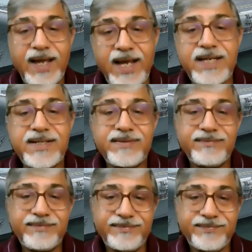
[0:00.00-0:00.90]
and
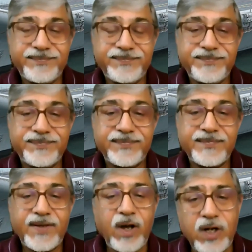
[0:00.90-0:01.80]

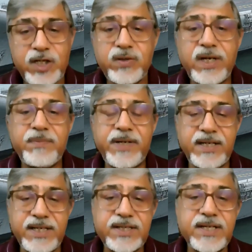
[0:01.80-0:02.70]
also I'll
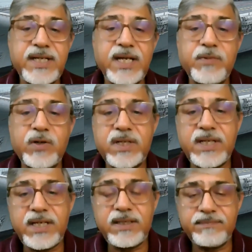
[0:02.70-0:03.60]
be discussing about
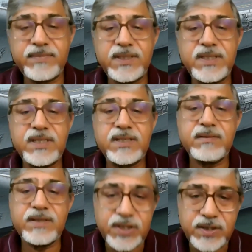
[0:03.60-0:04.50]
the
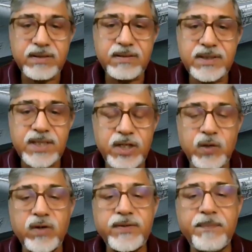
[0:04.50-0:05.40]

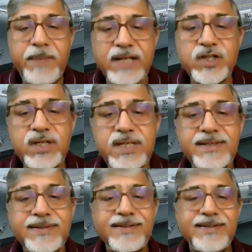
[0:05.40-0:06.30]
schedule of the
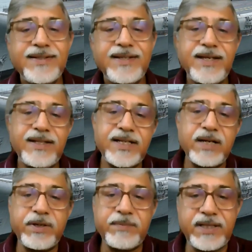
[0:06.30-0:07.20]
batches in the
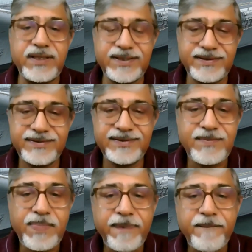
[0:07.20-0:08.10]
coming month.
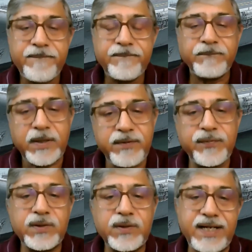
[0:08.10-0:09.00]
But
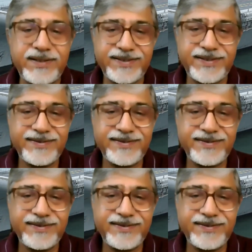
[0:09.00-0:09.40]
before that,